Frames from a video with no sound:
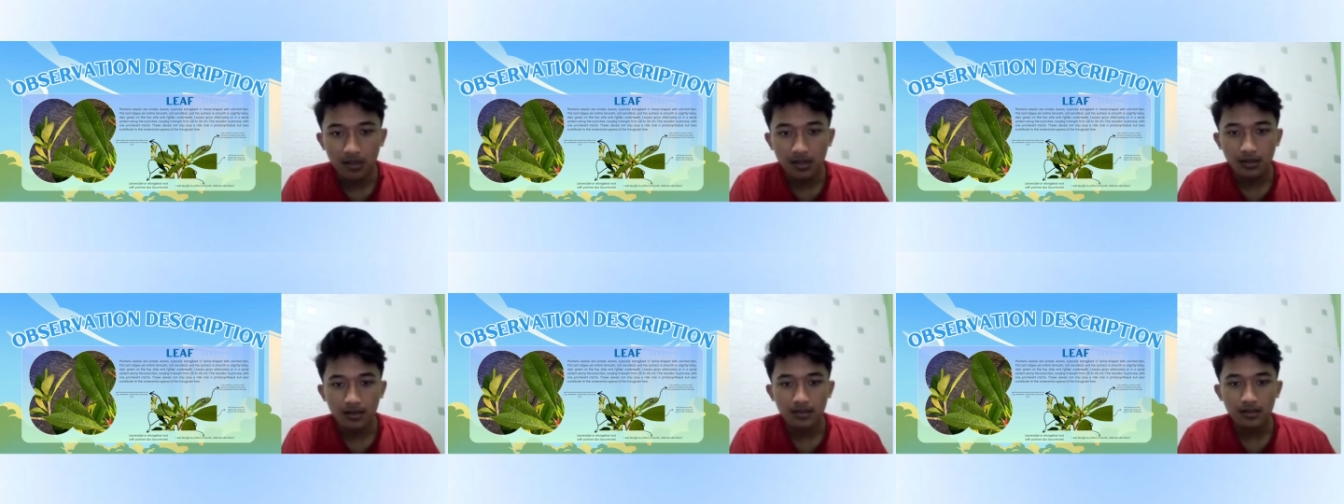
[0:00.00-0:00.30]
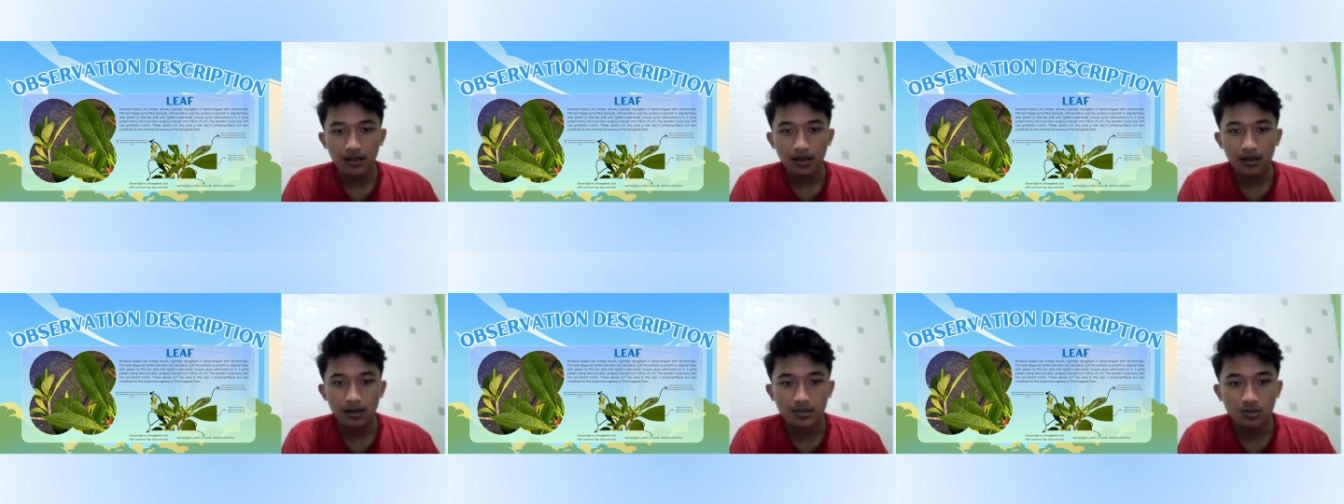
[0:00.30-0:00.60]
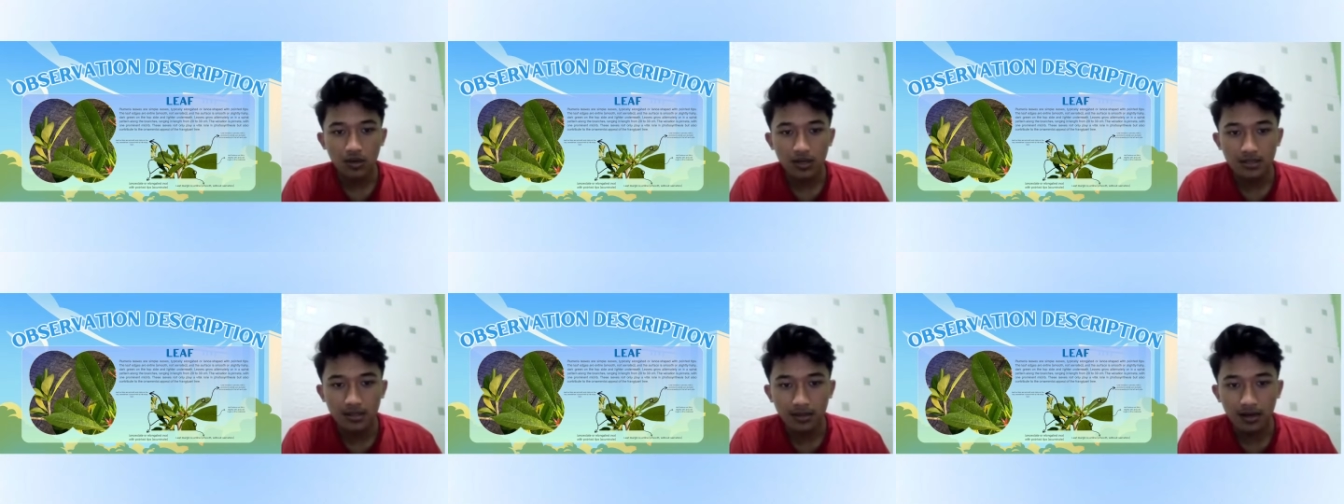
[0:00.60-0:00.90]
meaning it
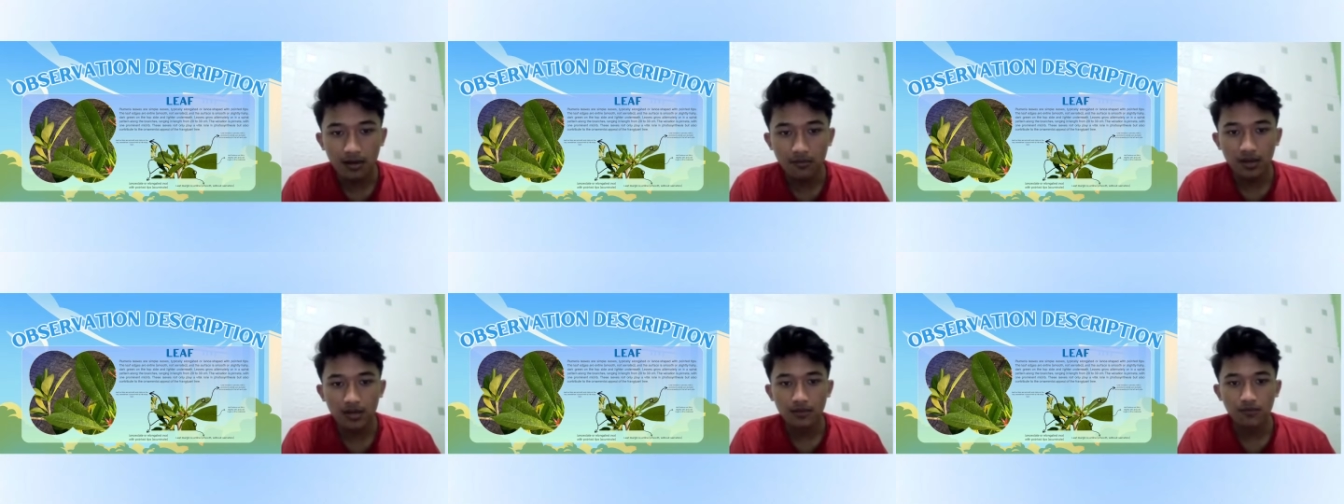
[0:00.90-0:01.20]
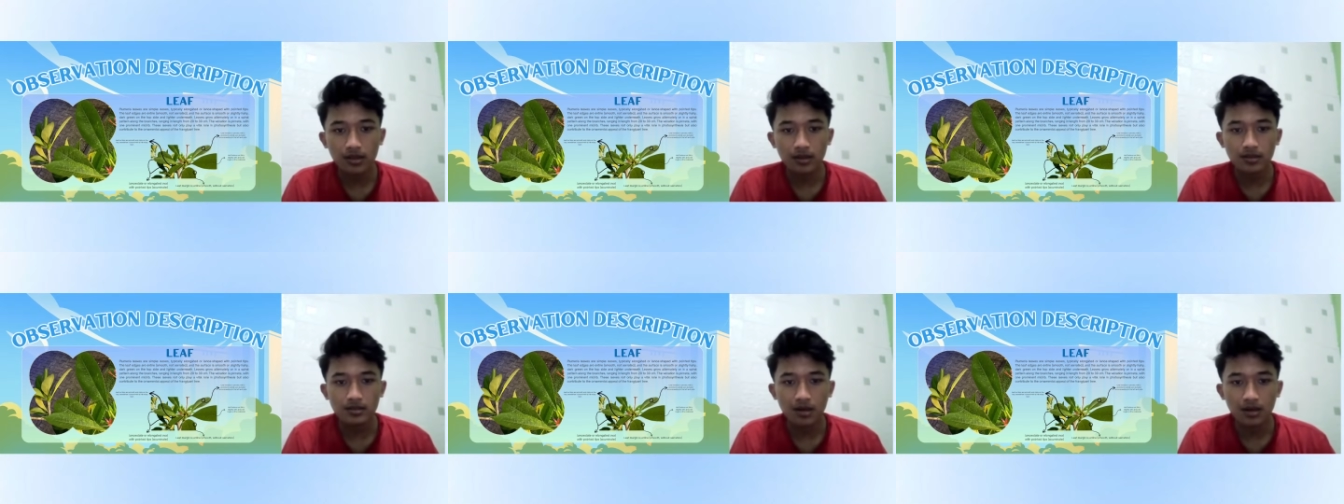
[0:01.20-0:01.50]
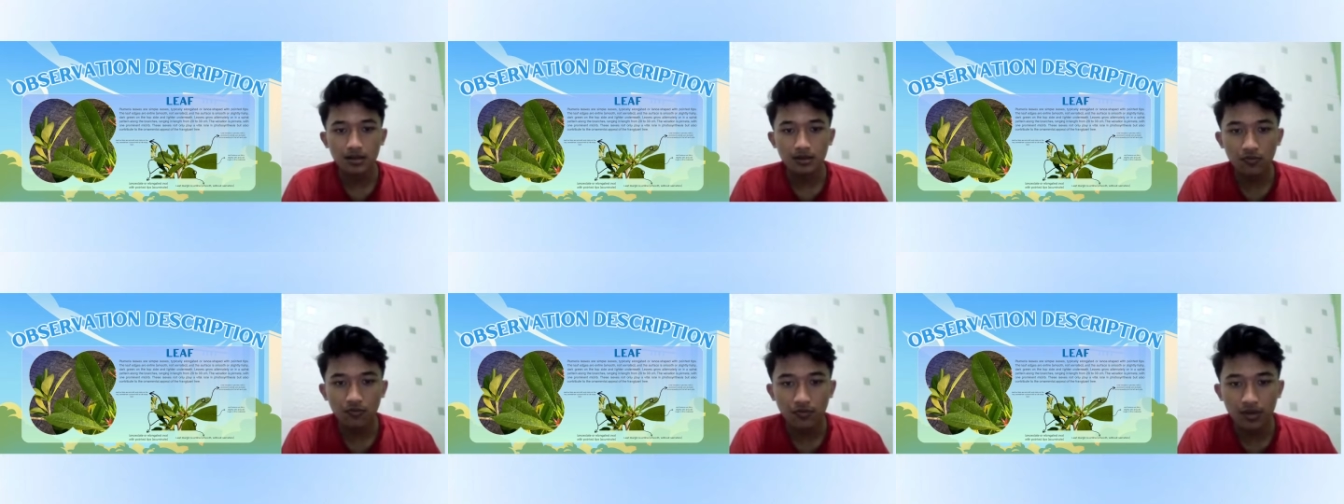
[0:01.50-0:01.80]
has one central vein with
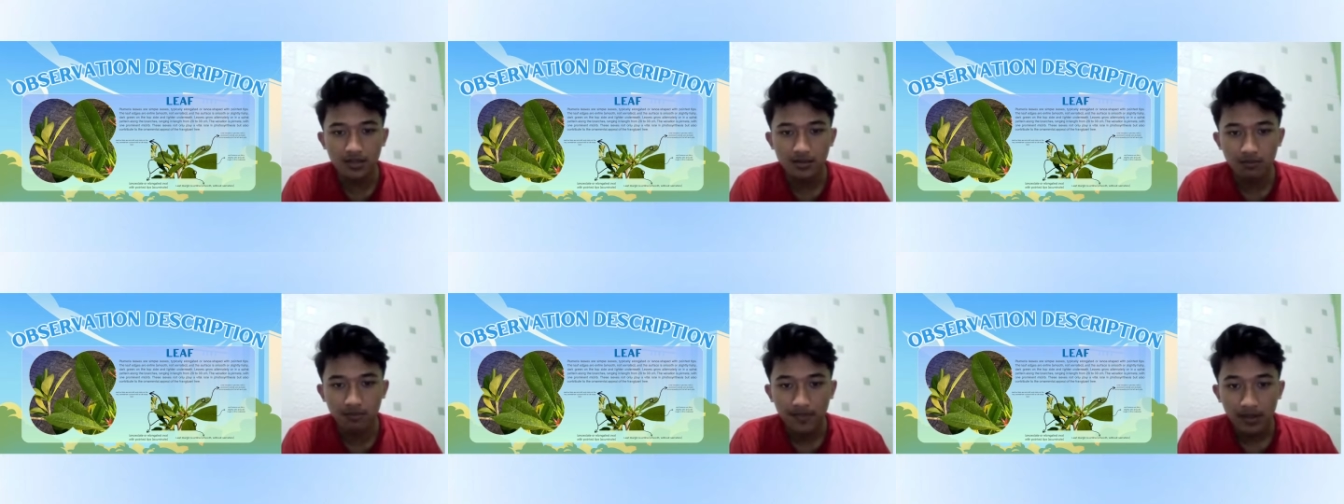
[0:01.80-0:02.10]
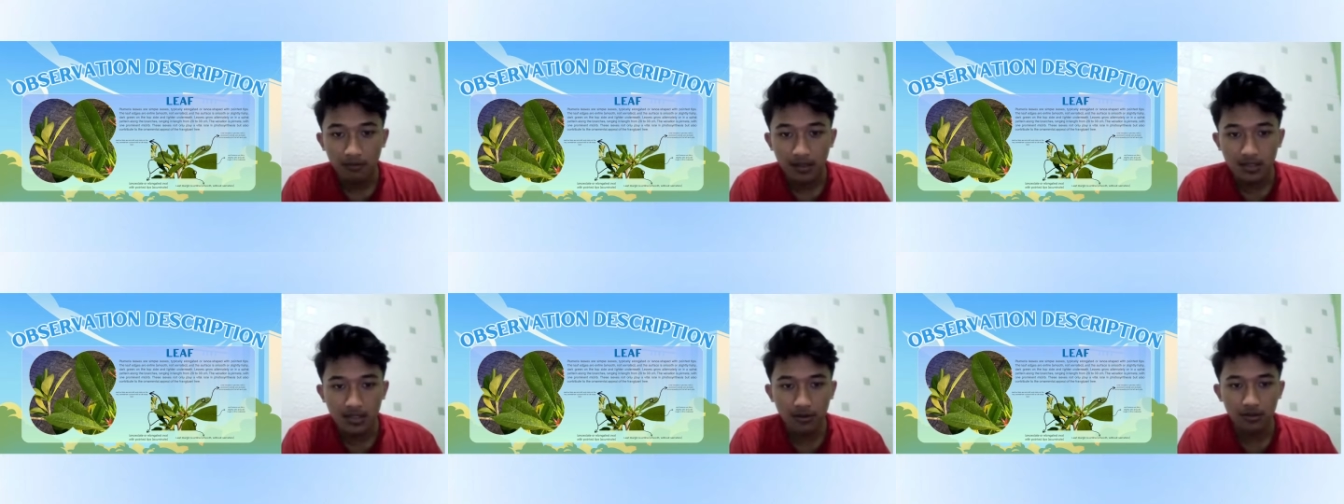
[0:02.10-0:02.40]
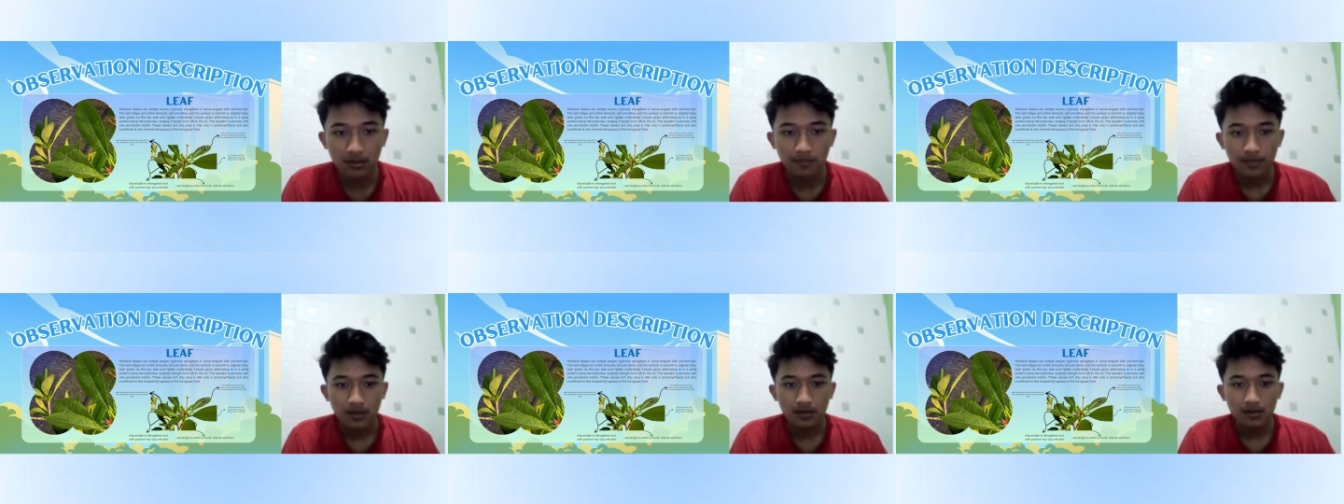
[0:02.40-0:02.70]
smaller veins branching
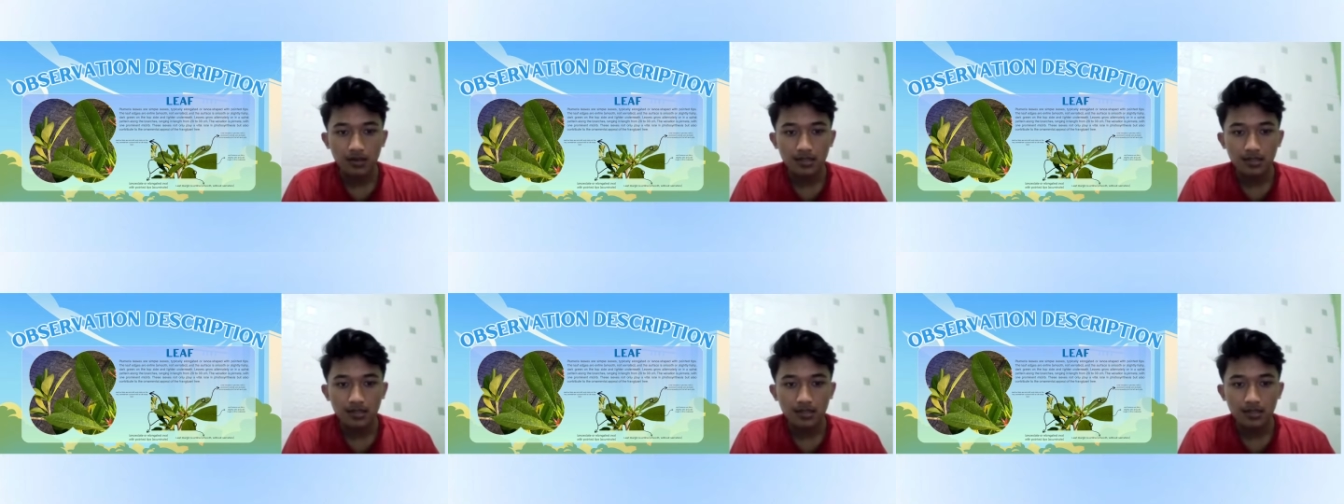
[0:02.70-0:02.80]
out.